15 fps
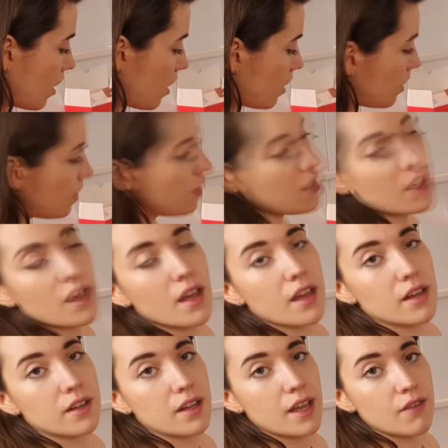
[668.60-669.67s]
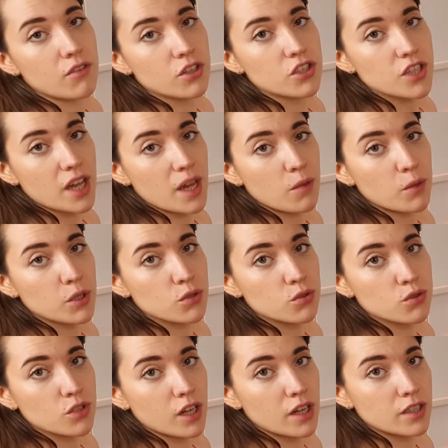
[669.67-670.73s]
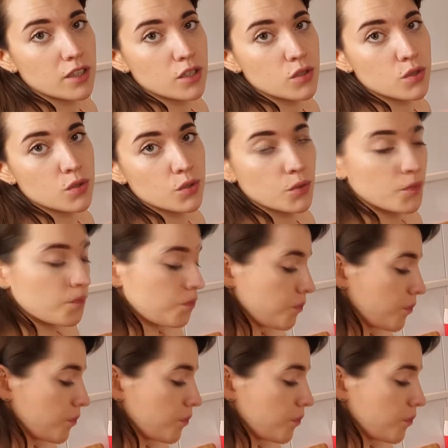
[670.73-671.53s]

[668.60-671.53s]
And every time when you started to